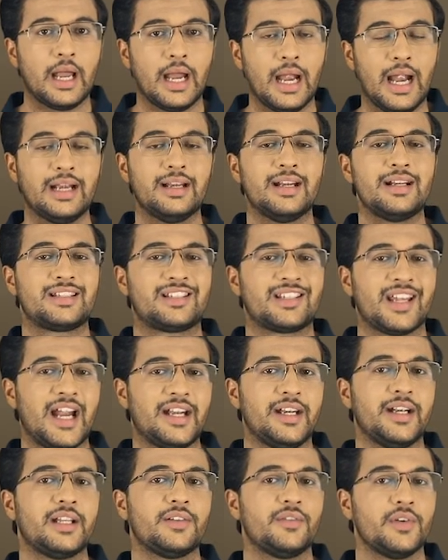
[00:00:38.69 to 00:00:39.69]
and its
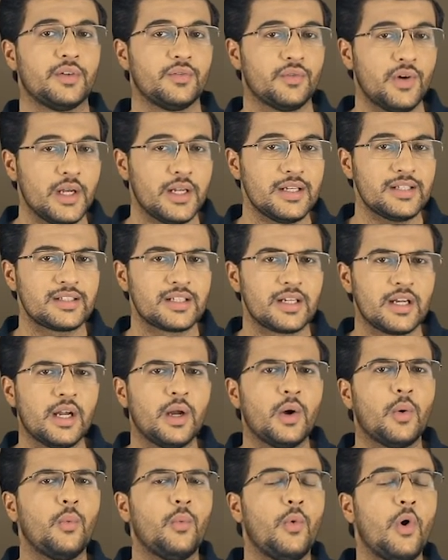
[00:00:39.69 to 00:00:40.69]
additive inverse
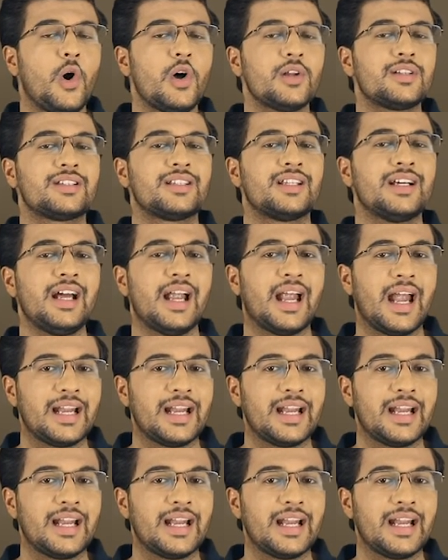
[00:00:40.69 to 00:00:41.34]
was the